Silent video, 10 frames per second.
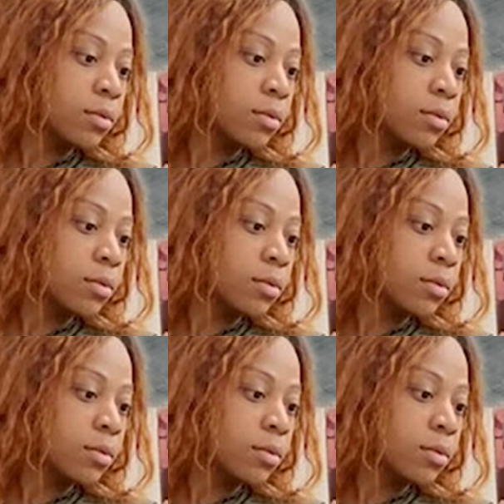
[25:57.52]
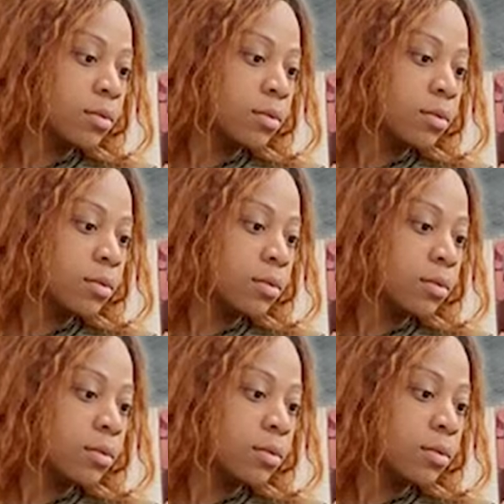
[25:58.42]

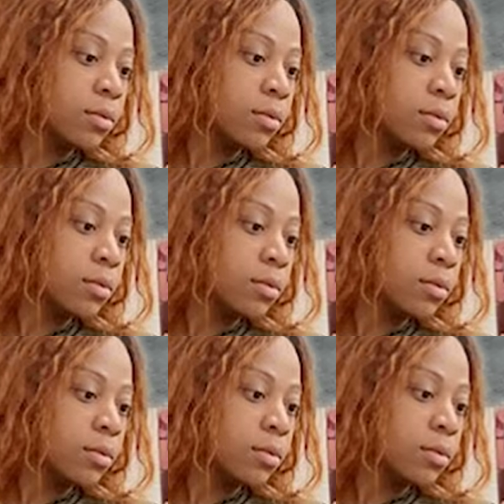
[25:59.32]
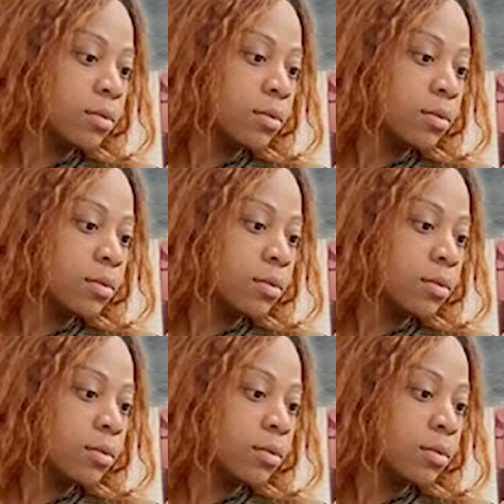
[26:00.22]

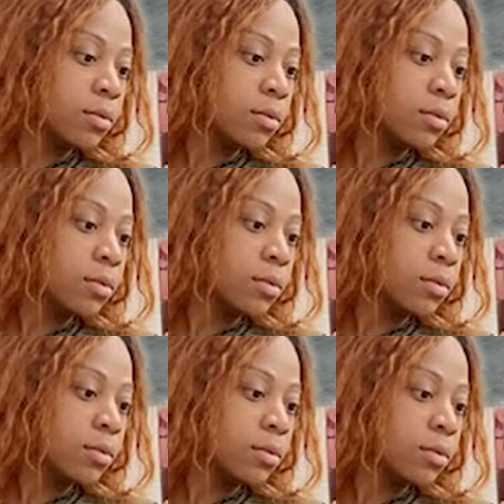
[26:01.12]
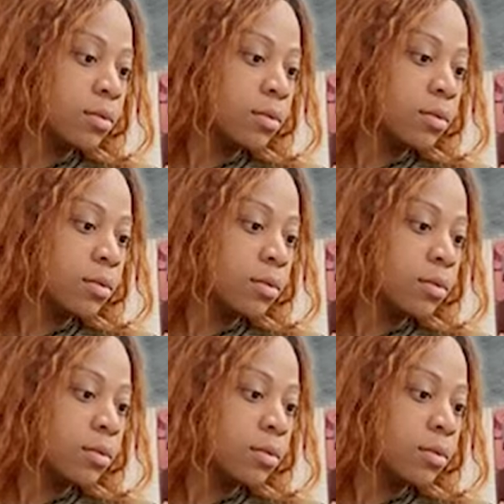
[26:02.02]

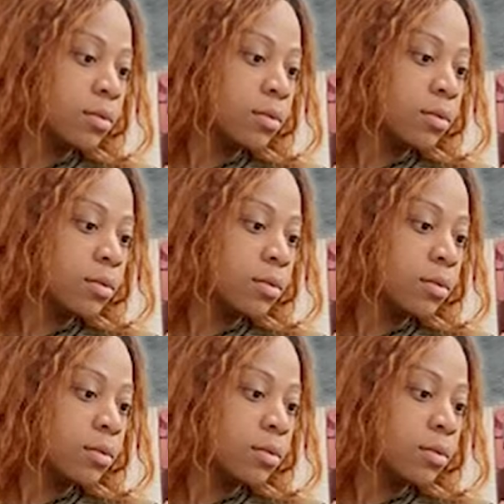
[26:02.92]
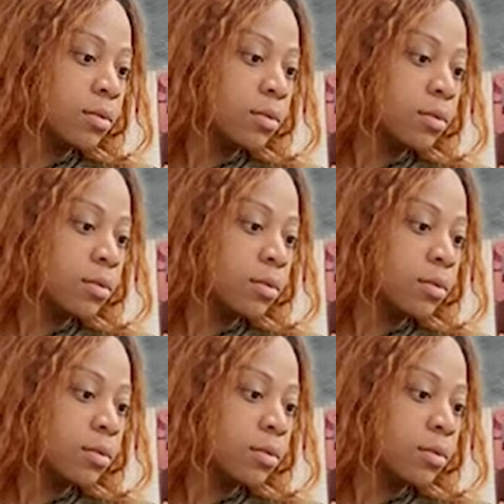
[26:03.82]
The person shown says nothing.